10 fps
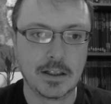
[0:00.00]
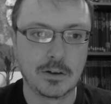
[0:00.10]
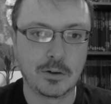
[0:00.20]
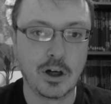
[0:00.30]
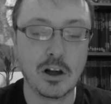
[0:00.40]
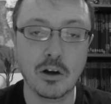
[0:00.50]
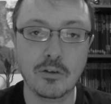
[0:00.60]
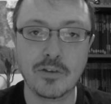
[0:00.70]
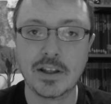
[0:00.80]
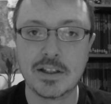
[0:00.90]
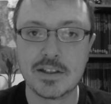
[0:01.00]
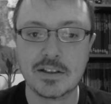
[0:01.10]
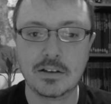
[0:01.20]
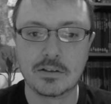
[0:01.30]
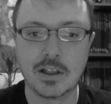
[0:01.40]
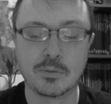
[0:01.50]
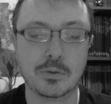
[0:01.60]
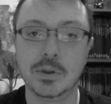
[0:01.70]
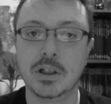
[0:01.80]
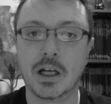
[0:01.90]
or a low fantasy. That would
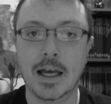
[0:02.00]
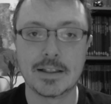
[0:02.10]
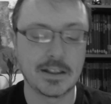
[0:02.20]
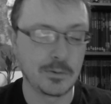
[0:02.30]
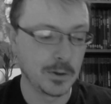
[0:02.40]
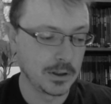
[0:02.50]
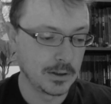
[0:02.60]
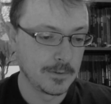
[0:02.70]
be the classic one.